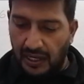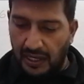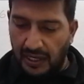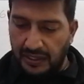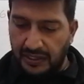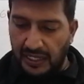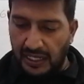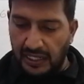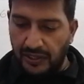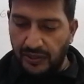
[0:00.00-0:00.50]
Uh,
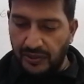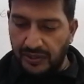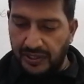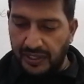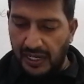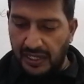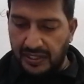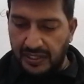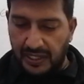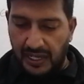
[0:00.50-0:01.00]
dilute
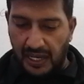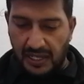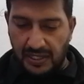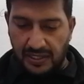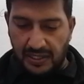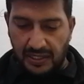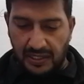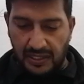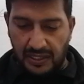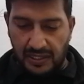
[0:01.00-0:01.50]
nitric
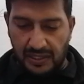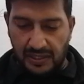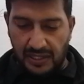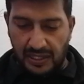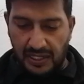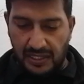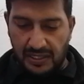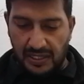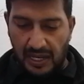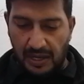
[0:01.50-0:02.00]
acid is
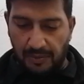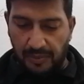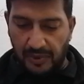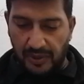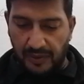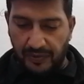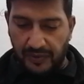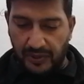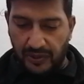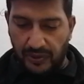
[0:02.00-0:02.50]
an
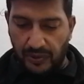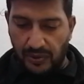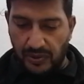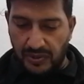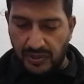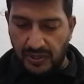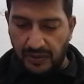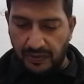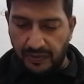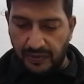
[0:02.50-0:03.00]
example of a
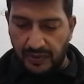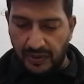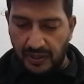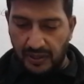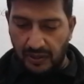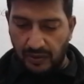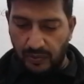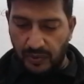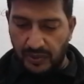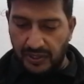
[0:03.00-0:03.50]
corrosive
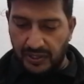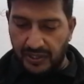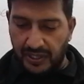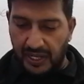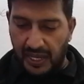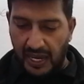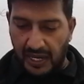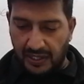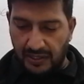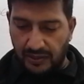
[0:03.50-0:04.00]
which
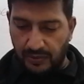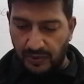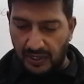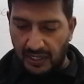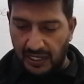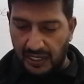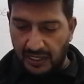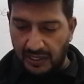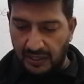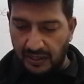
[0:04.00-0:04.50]
reacts with
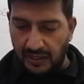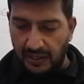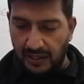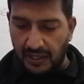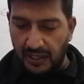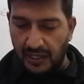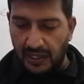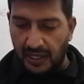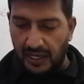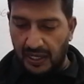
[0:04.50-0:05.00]
lead
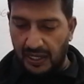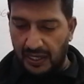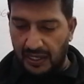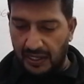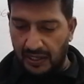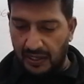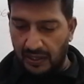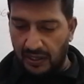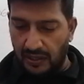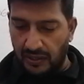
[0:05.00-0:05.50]

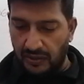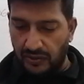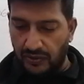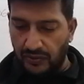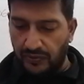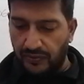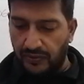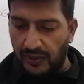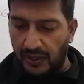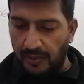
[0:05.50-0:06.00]
uh,
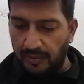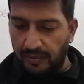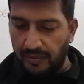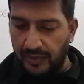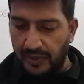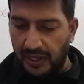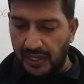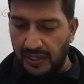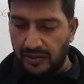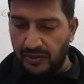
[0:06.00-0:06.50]
to
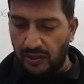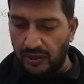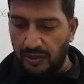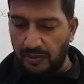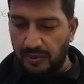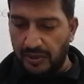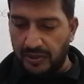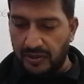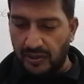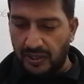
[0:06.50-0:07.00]
form a
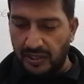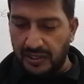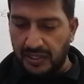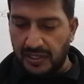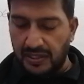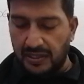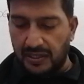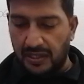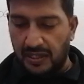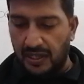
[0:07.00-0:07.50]
soluble salt.
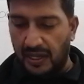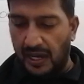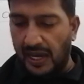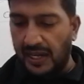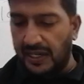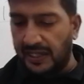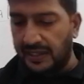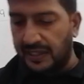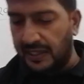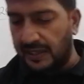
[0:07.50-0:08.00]
This
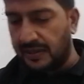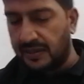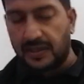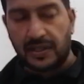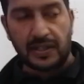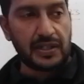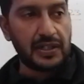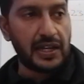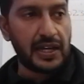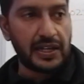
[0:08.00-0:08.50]
highlight that
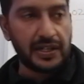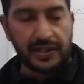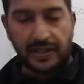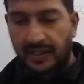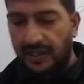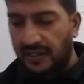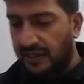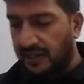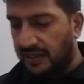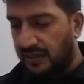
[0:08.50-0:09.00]
uh, line
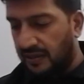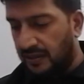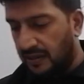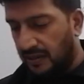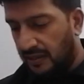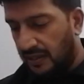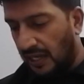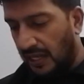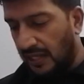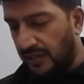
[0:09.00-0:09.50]
there.
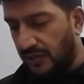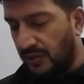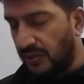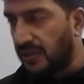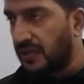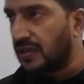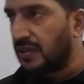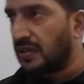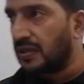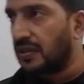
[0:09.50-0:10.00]
Right?
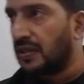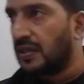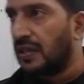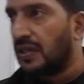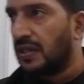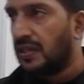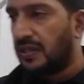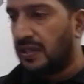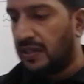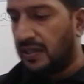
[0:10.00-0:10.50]
Dilute.
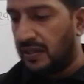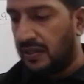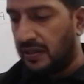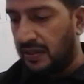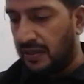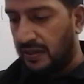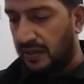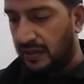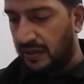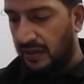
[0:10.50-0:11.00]
Is it
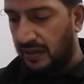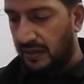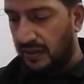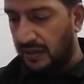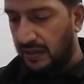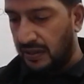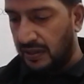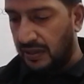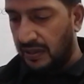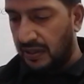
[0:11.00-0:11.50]
self-healing?
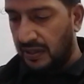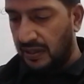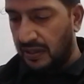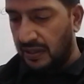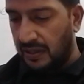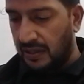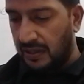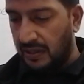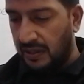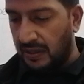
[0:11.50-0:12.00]
Eh? Not
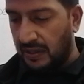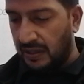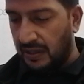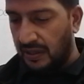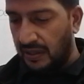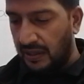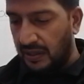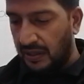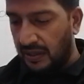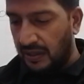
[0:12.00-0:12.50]
self-eating.
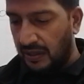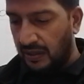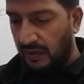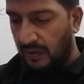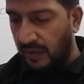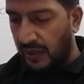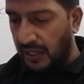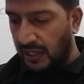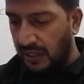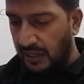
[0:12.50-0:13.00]

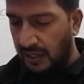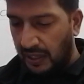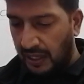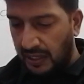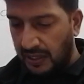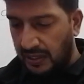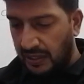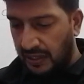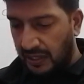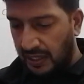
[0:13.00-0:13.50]
Where
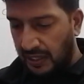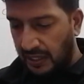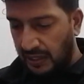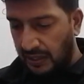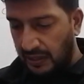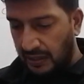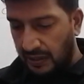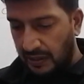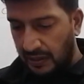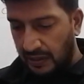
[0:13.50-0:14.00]
are you reading?
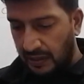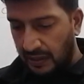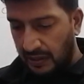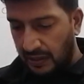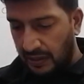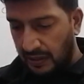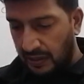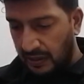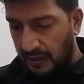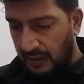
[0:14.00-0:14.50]
Self,
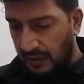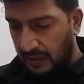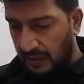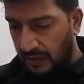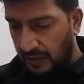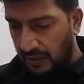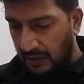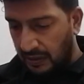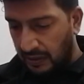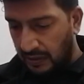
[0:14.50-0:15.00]
self promotes
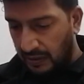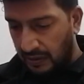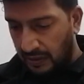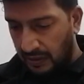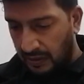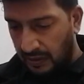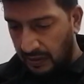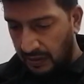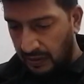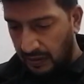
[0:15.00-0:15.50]

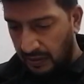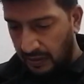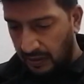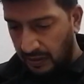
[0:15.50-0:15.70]
self-healing.